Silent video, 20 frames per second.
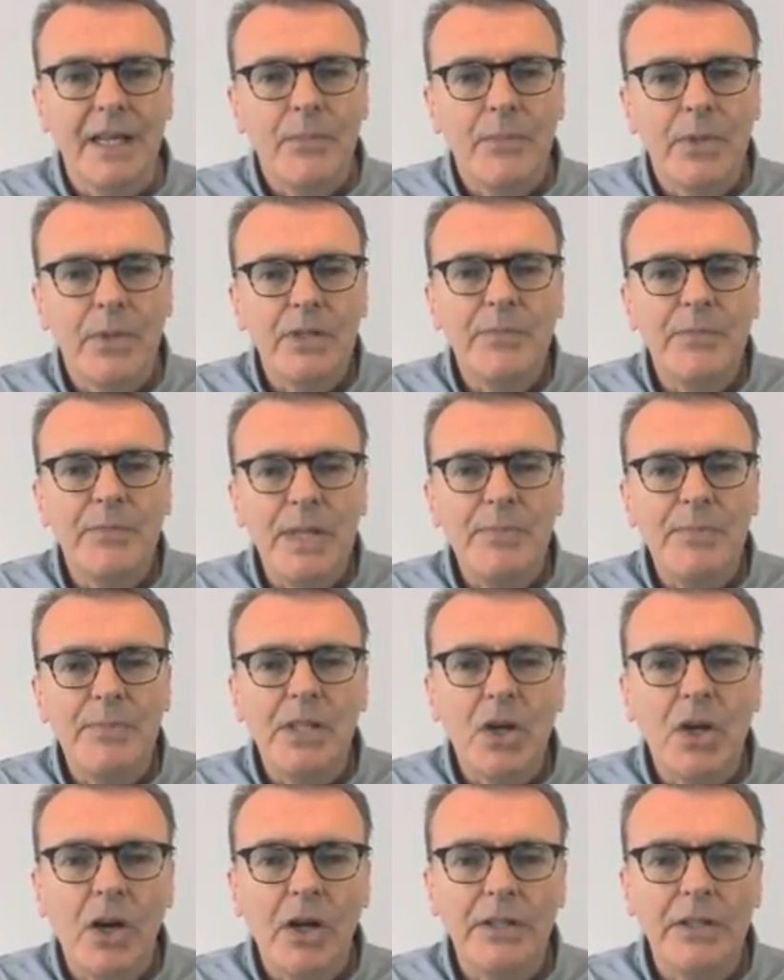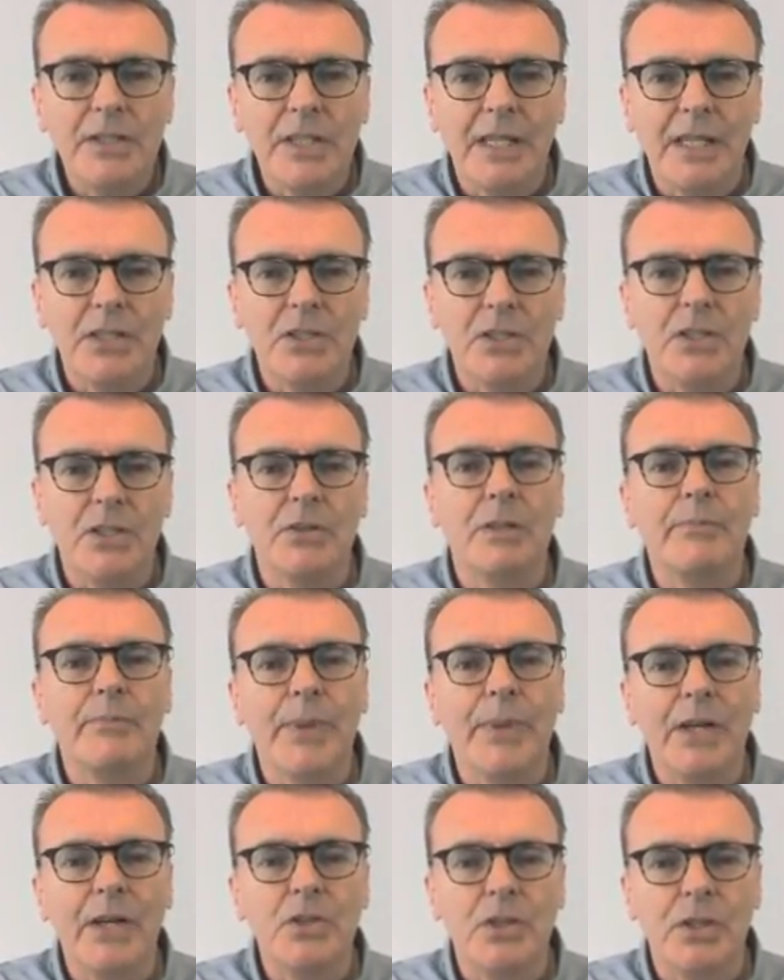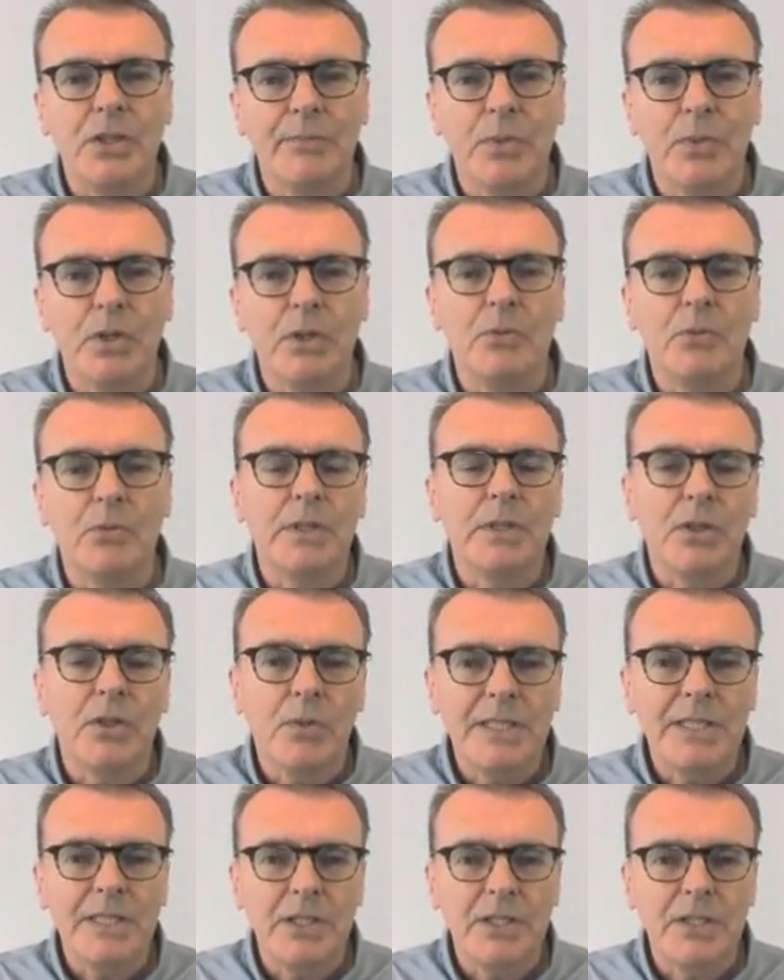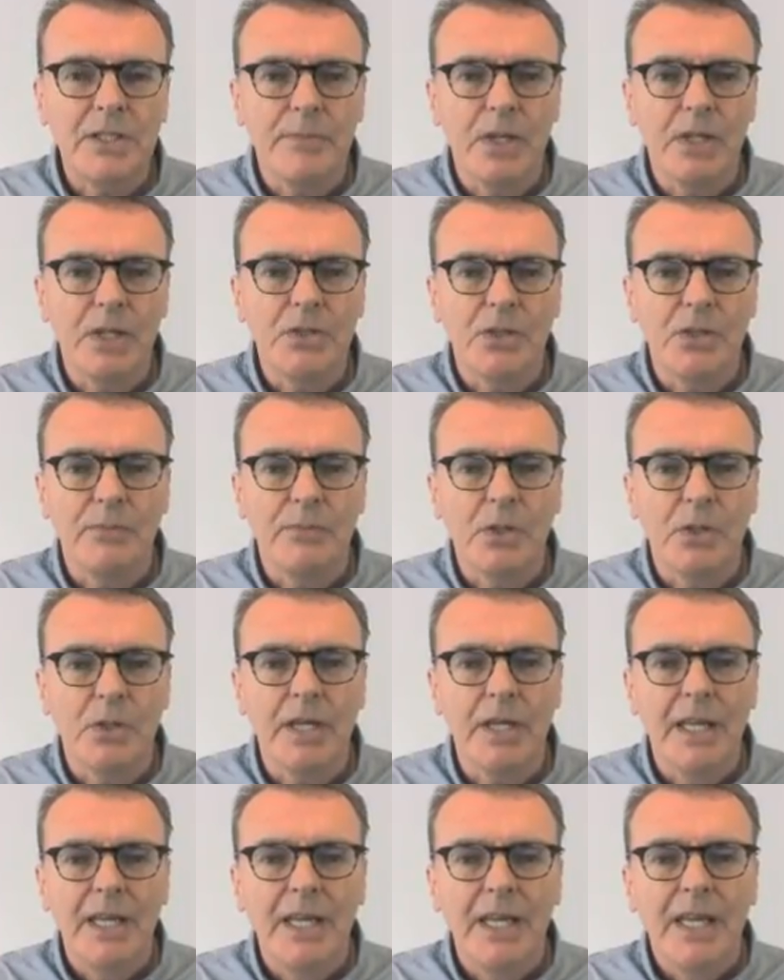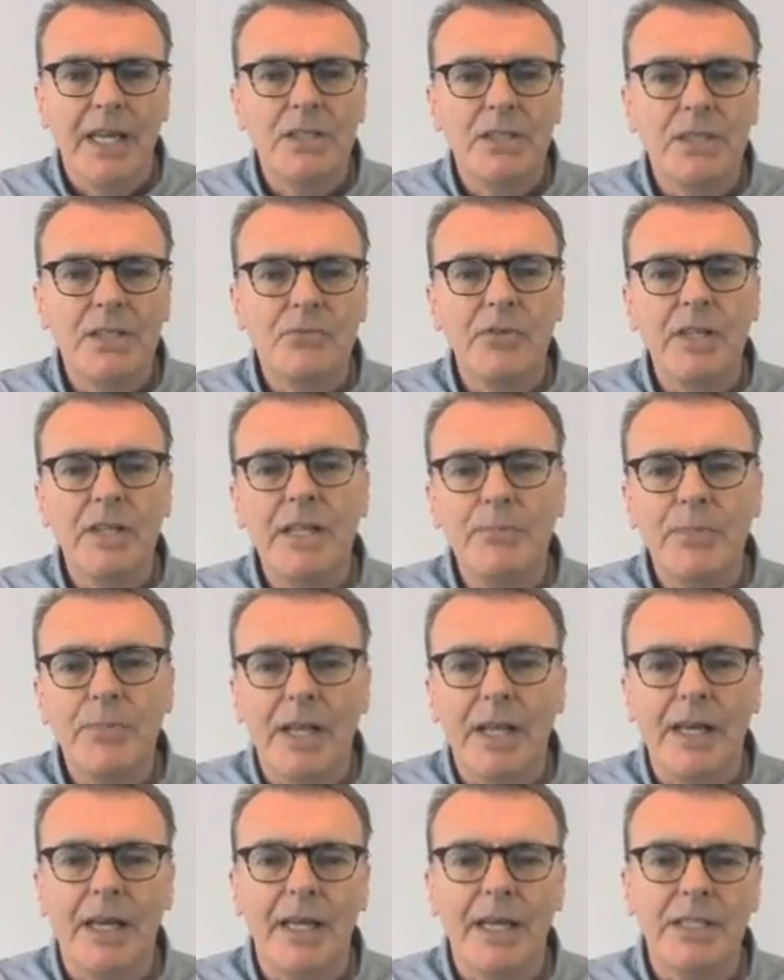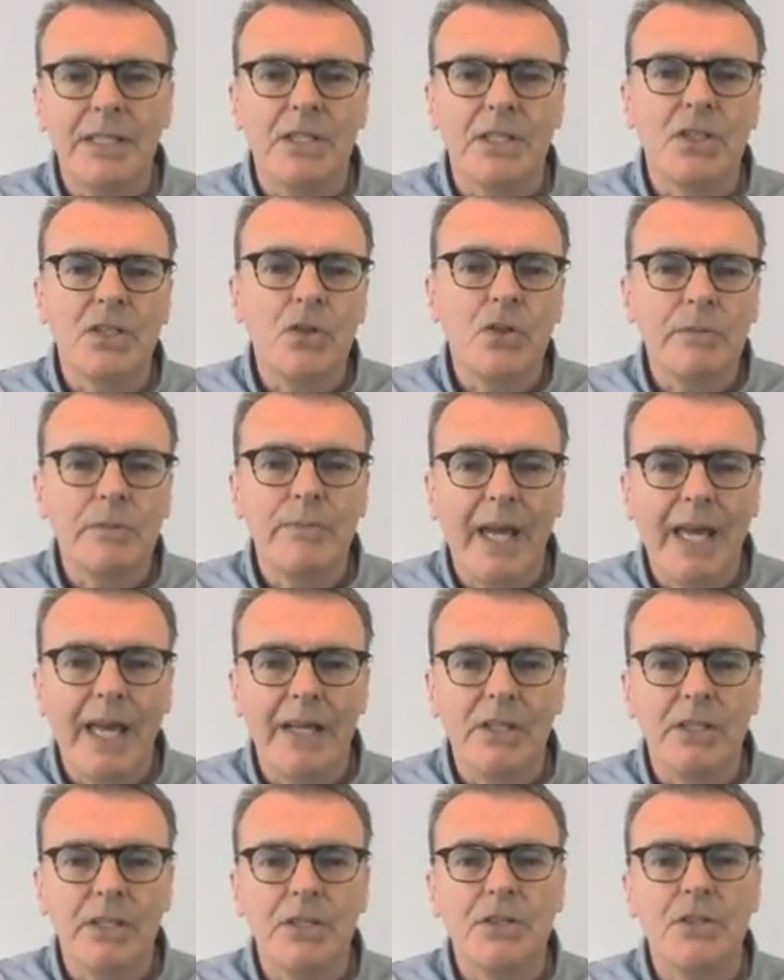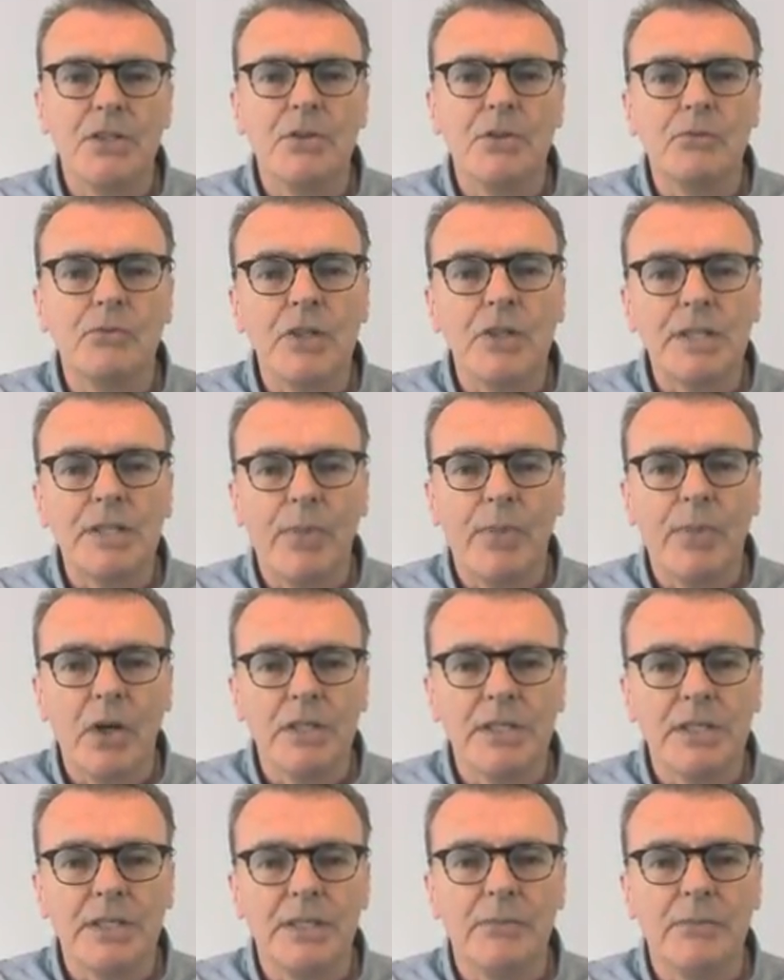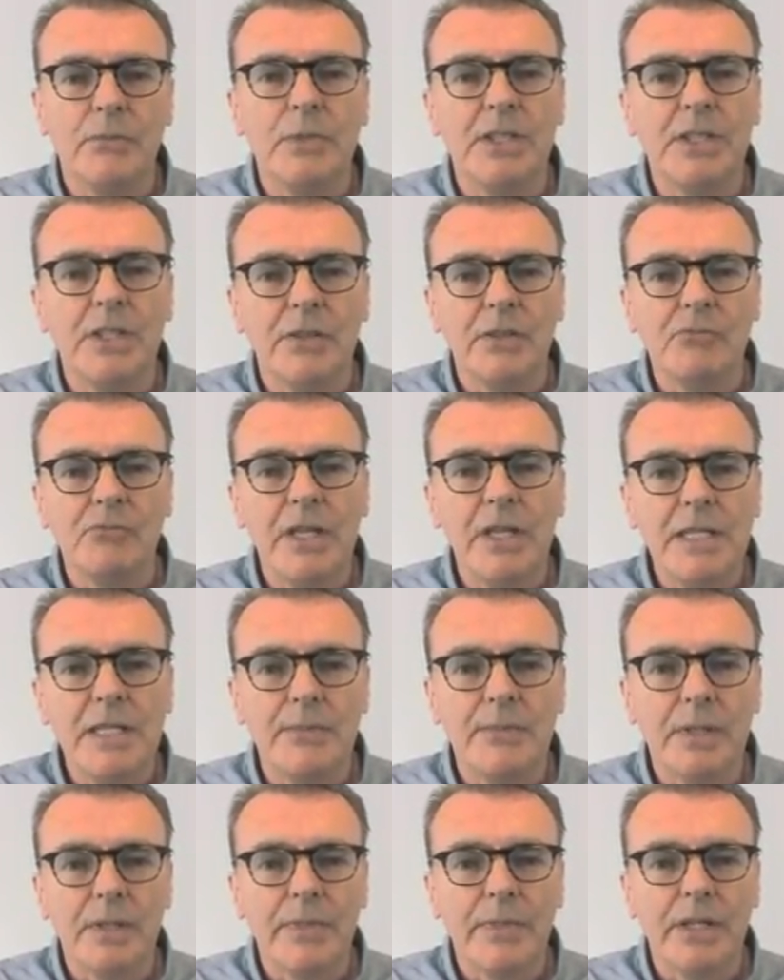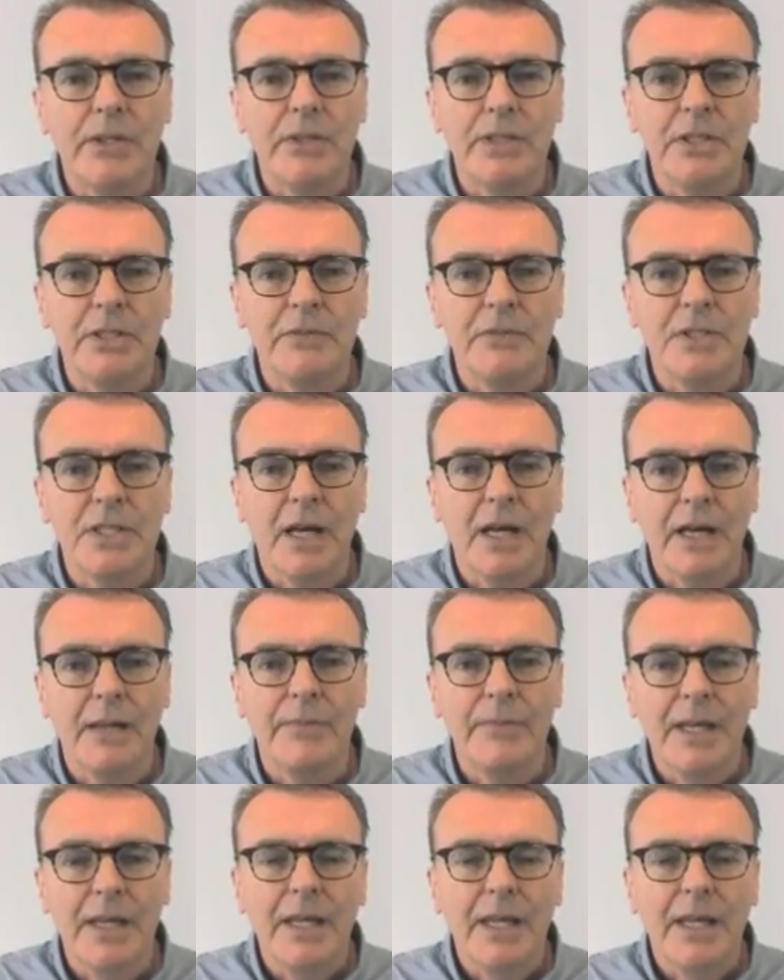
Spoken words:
But if people contact you about your book with questions about your book, it's really polite, it's good manners to respond to them within a reasonable period of time.